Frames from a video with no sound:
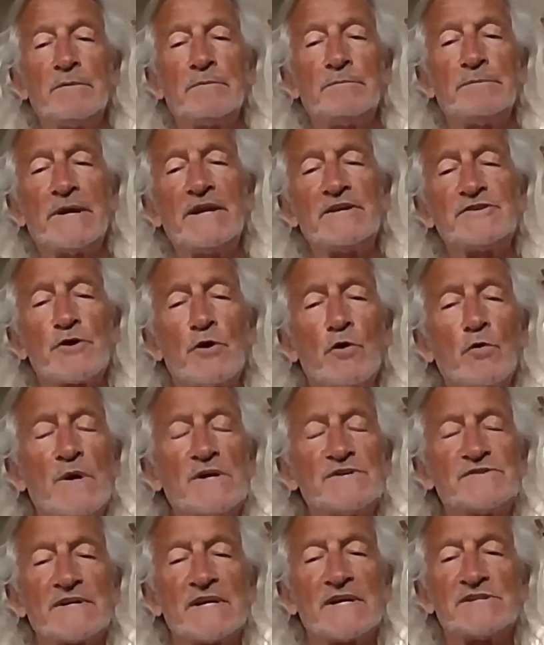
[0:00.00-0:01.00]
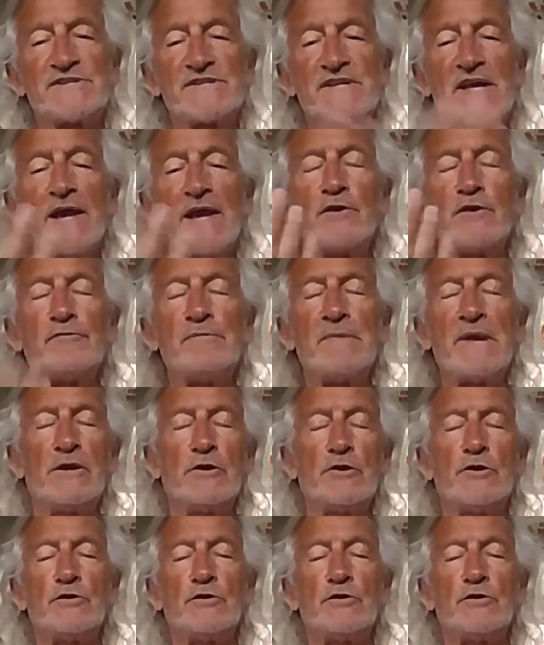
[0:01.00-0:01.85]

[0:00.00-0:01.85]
But it's always inside of me,